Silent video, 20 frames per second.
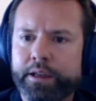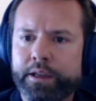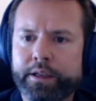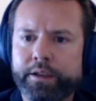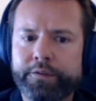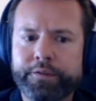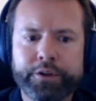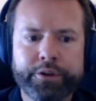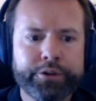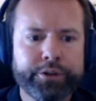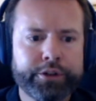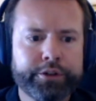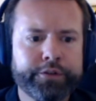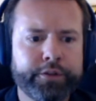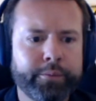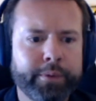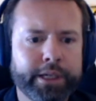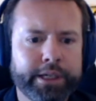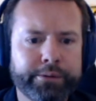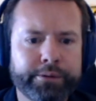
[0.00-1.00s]
If you're not
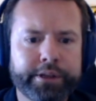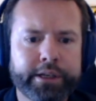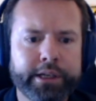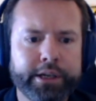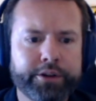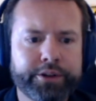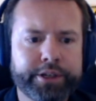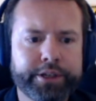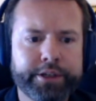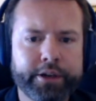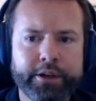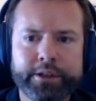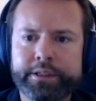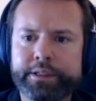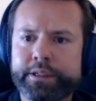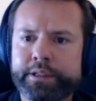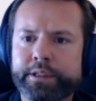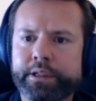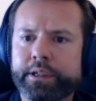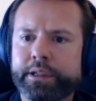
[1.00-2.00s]
familiar with ClojureDart
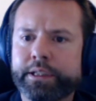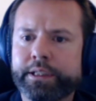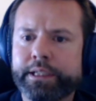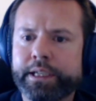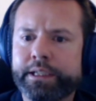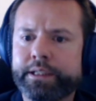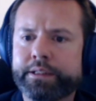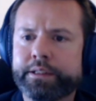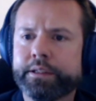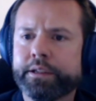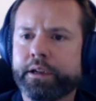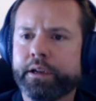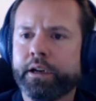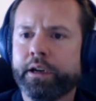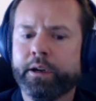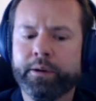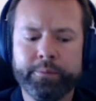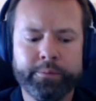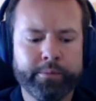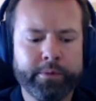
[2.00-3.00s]
yet,
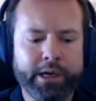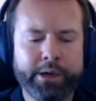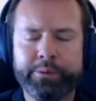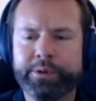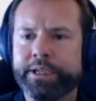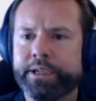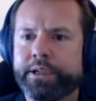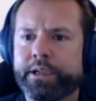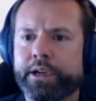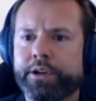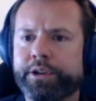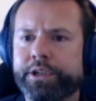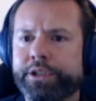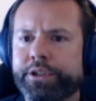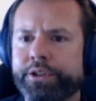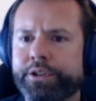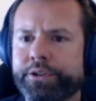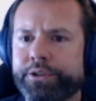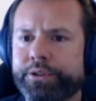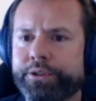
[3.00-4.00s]
I would encourage
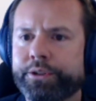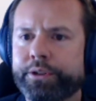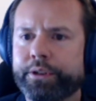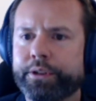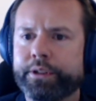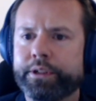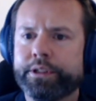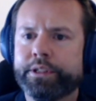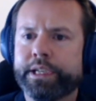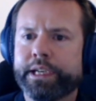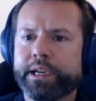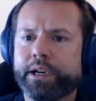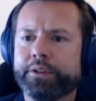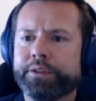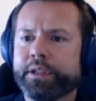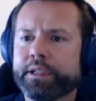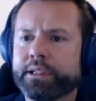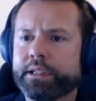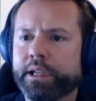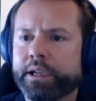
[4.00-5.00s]
you to check out
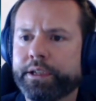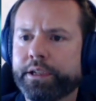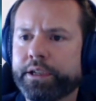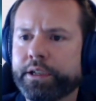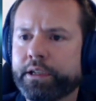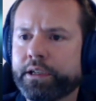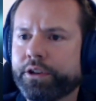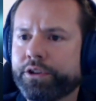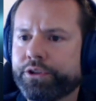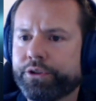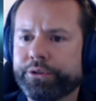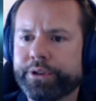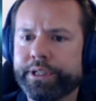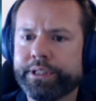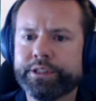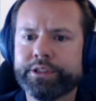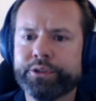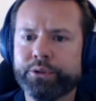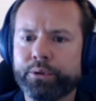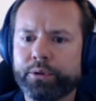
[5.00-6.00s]
this London
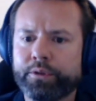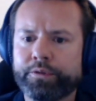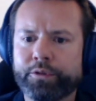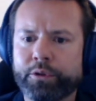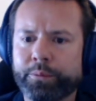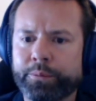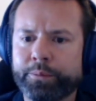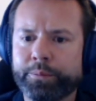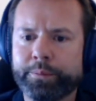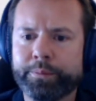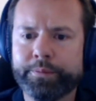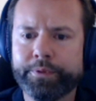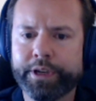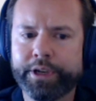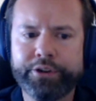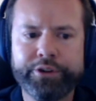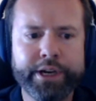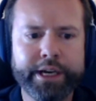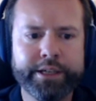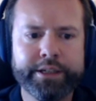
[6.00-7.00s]
Clojurians talk from the
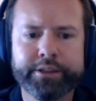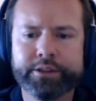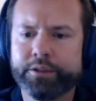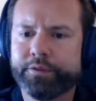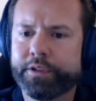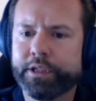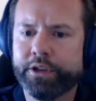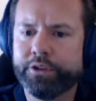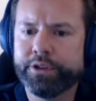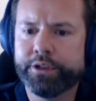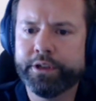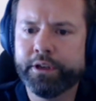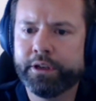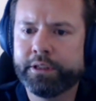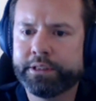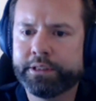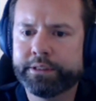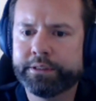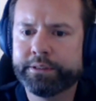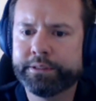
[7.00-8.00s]
creators of
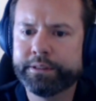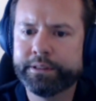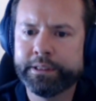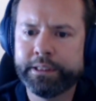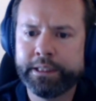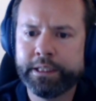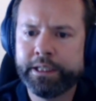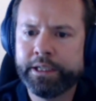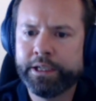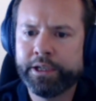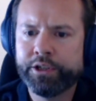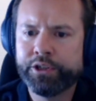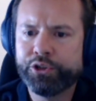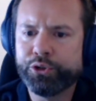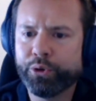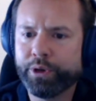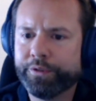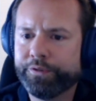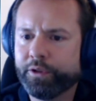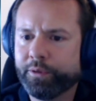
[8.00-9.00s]
ClojureDart,
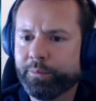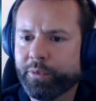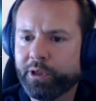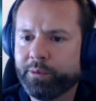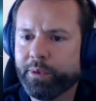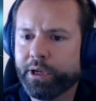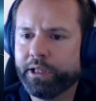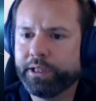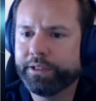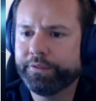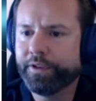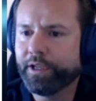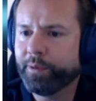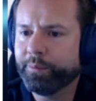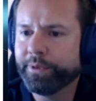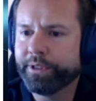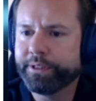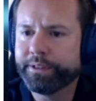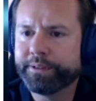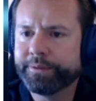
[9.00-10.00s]
Joyful Mobile
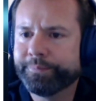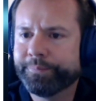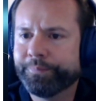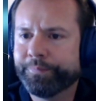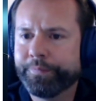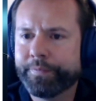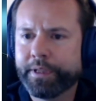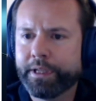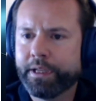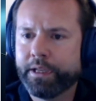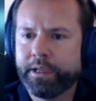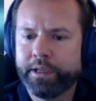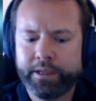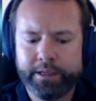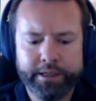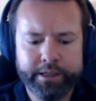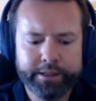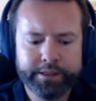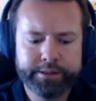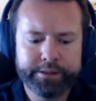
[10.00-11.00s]
Development.
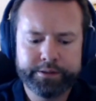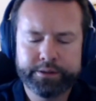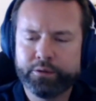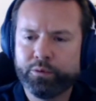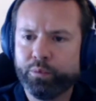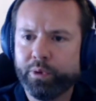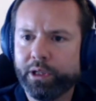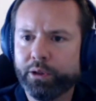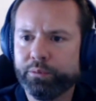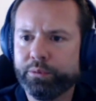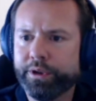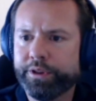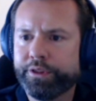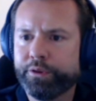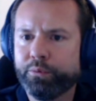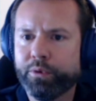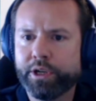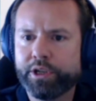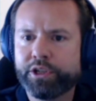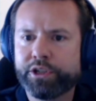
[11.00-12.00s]
It's well worth a
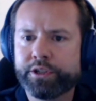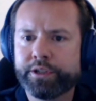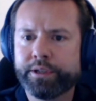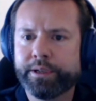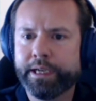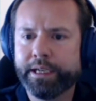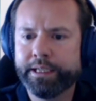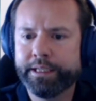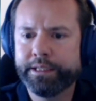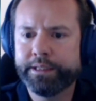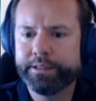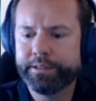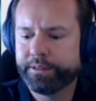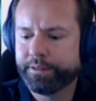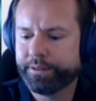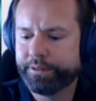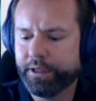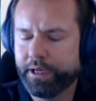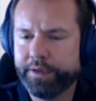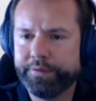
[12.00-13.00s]
watch, and it
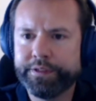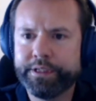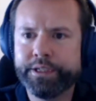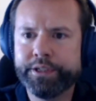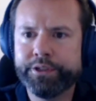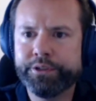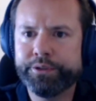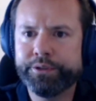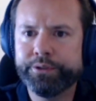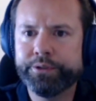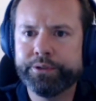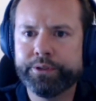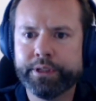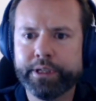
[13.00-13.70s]
dives into